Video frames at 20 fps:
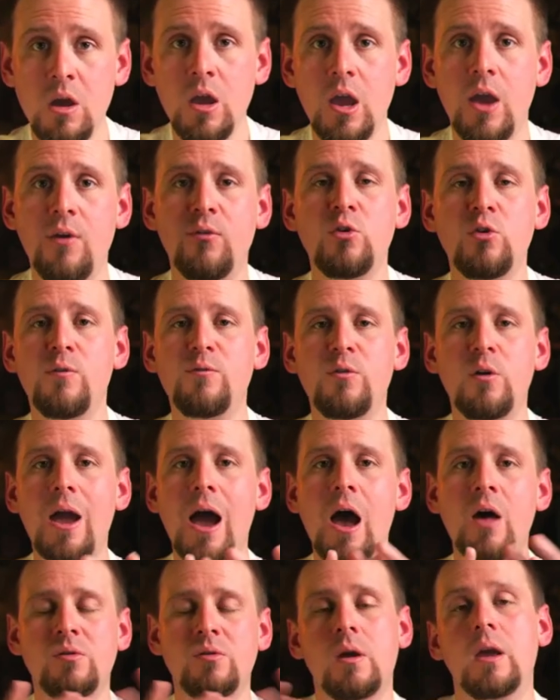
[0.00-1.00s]
Even if you
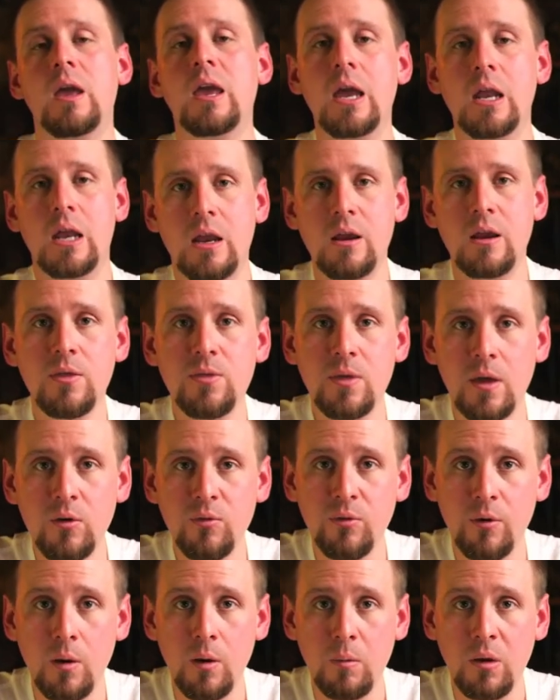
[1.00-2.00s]
guys didn't get anything
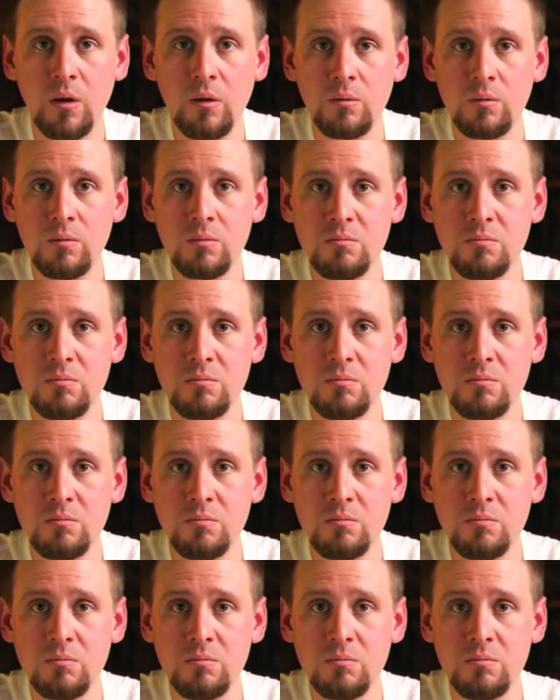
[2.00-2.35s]
from me,